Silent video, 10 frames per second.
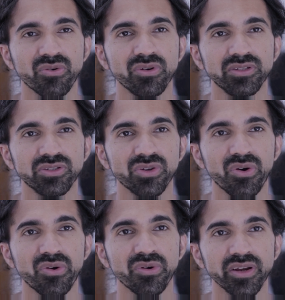wrote
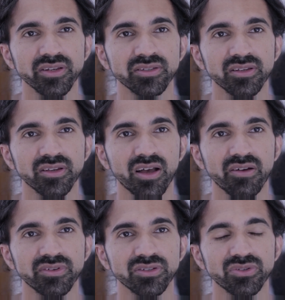stories
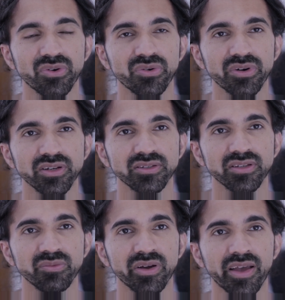after stories
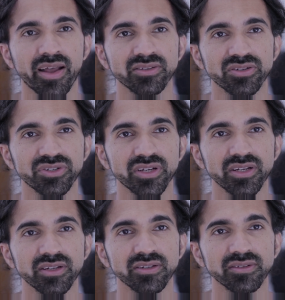in my answer sheet